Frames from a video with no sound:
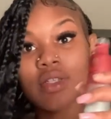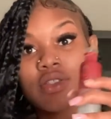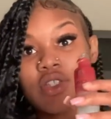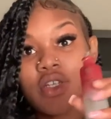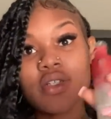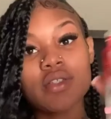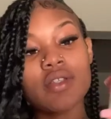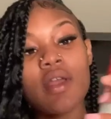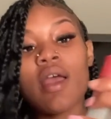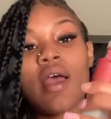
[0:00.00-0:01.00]
Cheers.
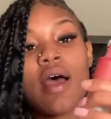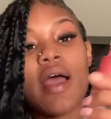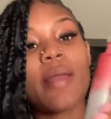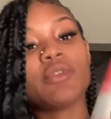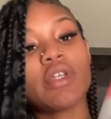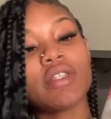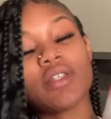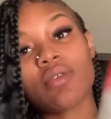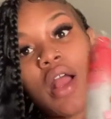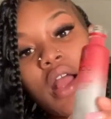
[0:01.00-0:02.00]
I am drinking some
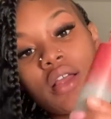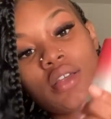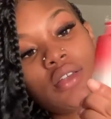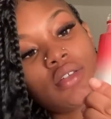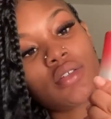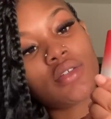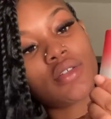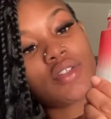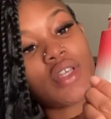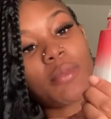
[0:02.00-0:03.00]
Ciroc
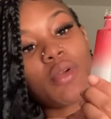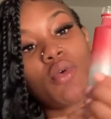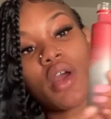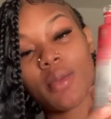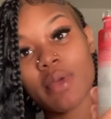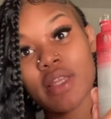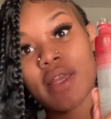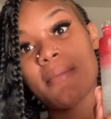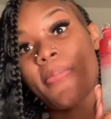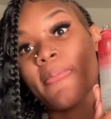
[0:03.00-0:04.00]
Summer
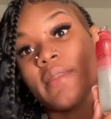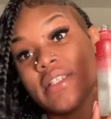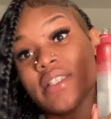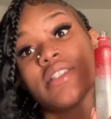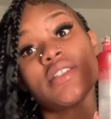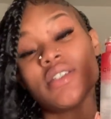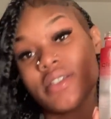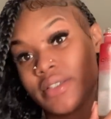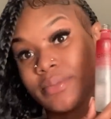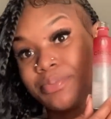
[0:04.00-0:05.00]
Watermelon. This is
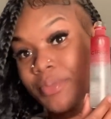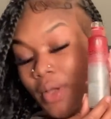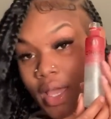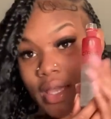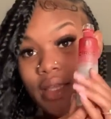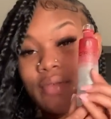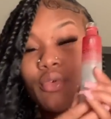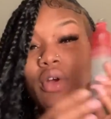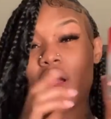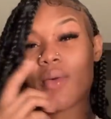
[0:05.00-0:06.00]
good, okay? If
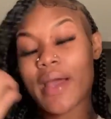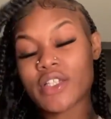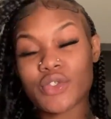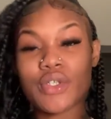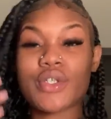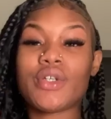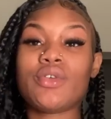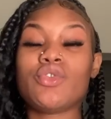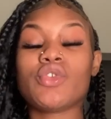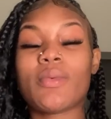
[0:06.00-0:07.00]
you are a white drinker or
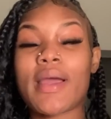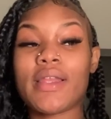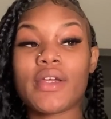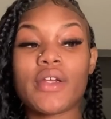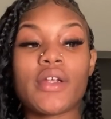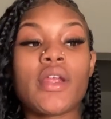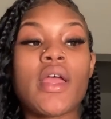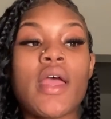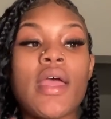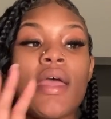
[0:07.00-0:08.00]
you drink white liquor,
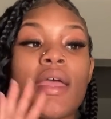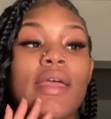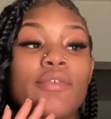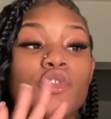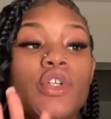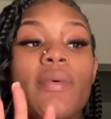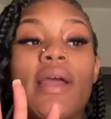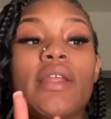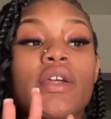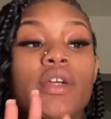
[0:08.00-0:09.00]
if you drink white
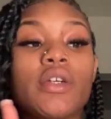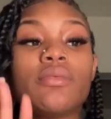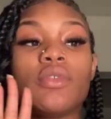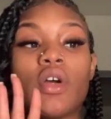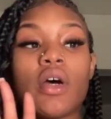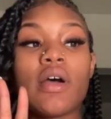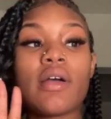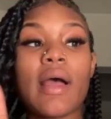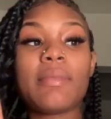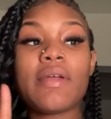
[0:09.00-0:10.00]
liquor y'all
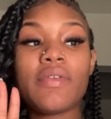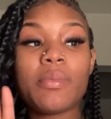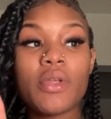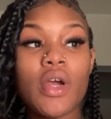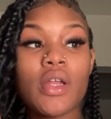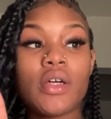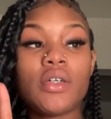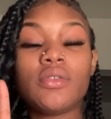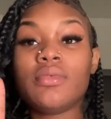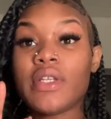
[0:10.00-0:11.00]
i'm definitely putting y'all
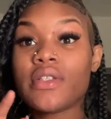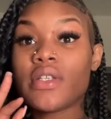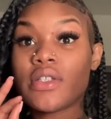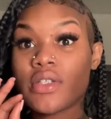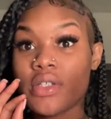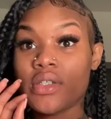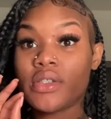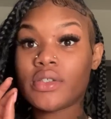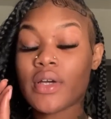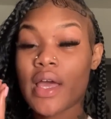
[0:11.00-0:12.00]
on this is good
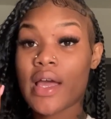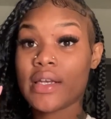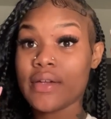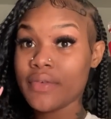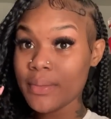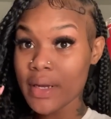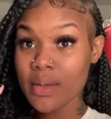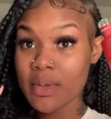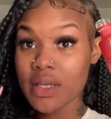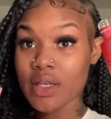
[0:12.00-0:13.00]
okay i definitely
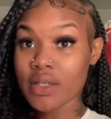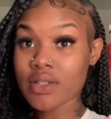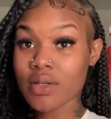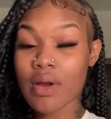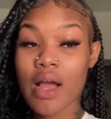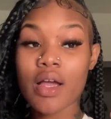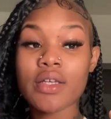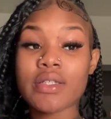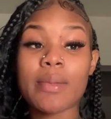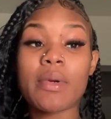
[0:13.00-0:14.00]
recommend Ciroc
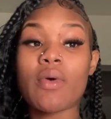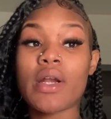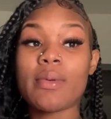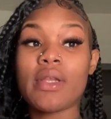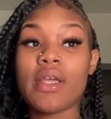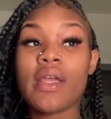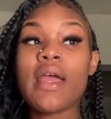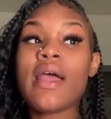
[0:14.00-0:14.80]
summer watermelon